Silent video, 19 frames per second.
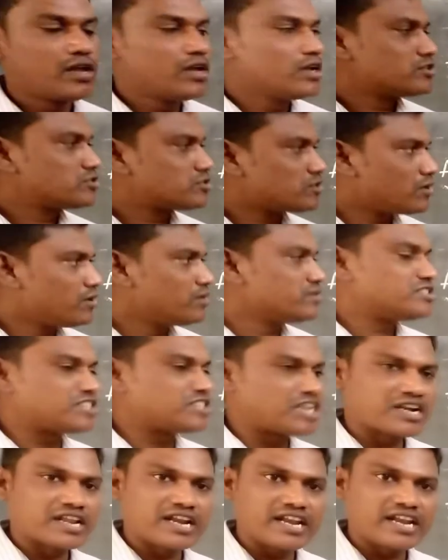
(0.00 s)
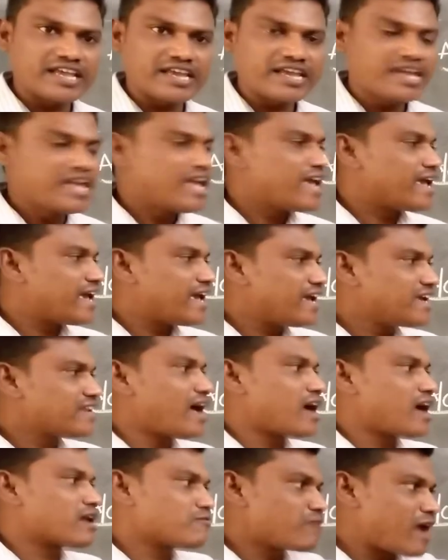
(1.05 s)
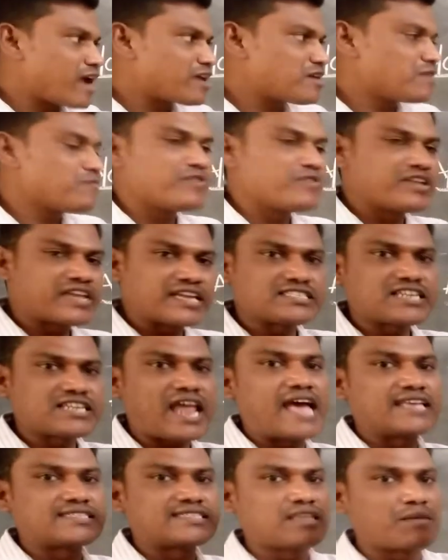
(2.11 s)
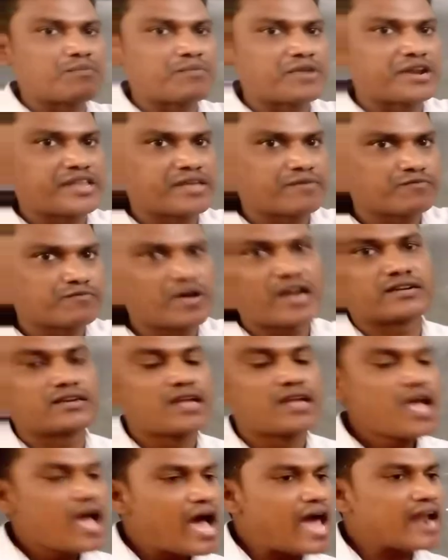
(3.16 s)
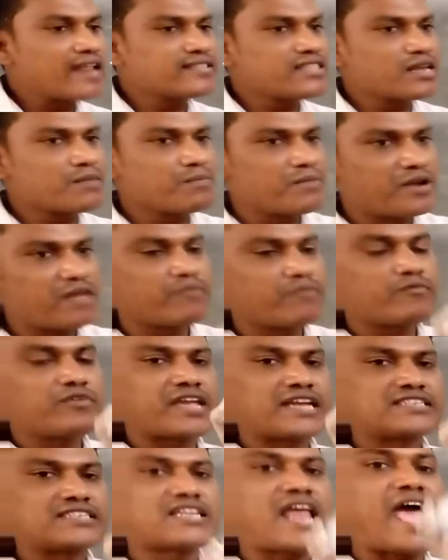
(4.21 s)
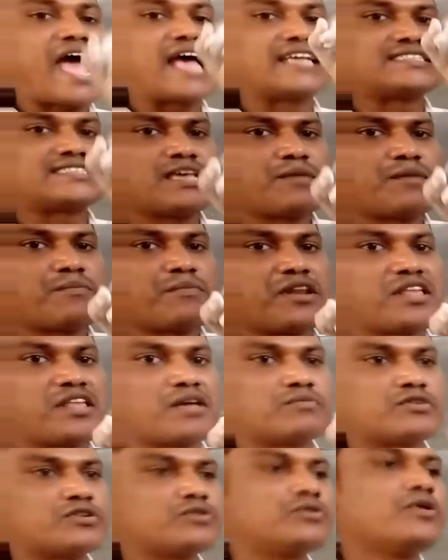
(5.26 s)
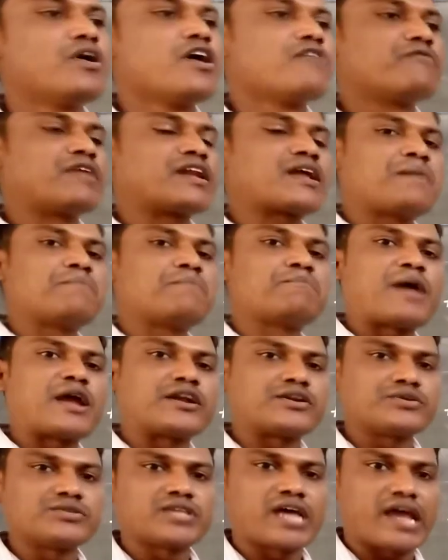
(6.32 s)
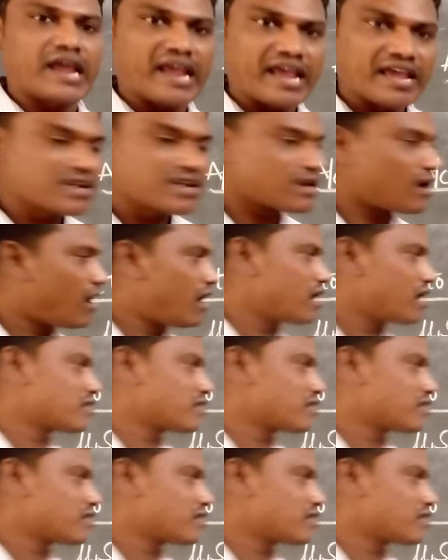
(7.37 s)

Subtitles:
So generally air or vacuum we can say as the medium 1. Another medium we can say as a medium 2 when compared to the air or